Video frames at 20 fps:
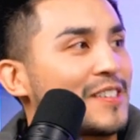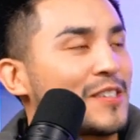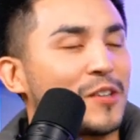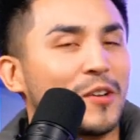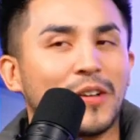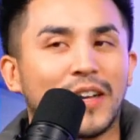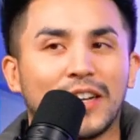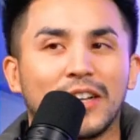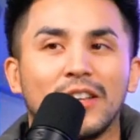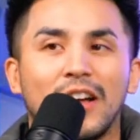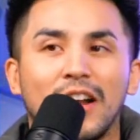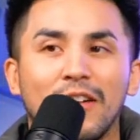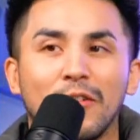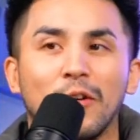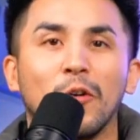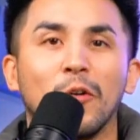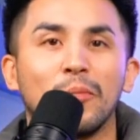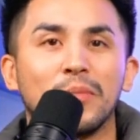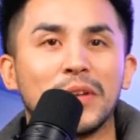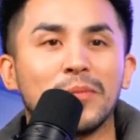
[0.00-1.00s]
So like a lot of
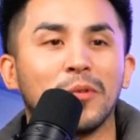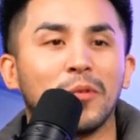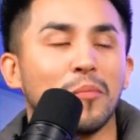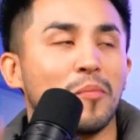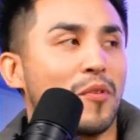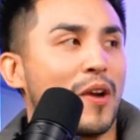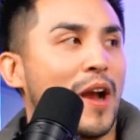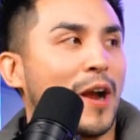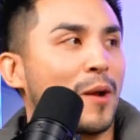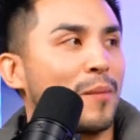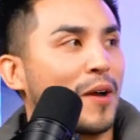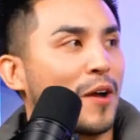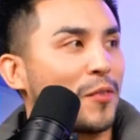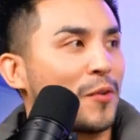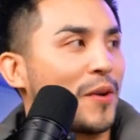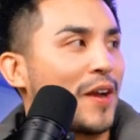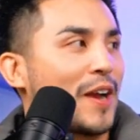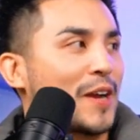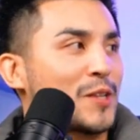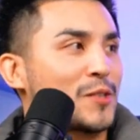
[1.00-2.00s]
old people brag about
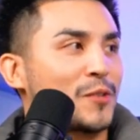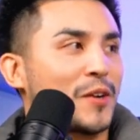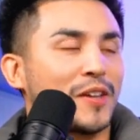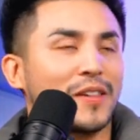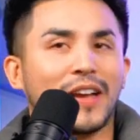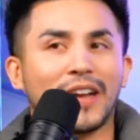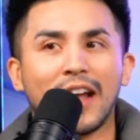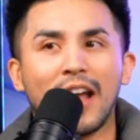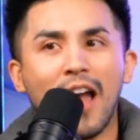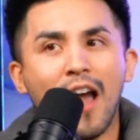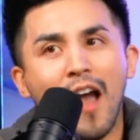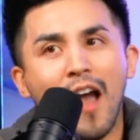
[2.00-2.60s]
their x-ray, like,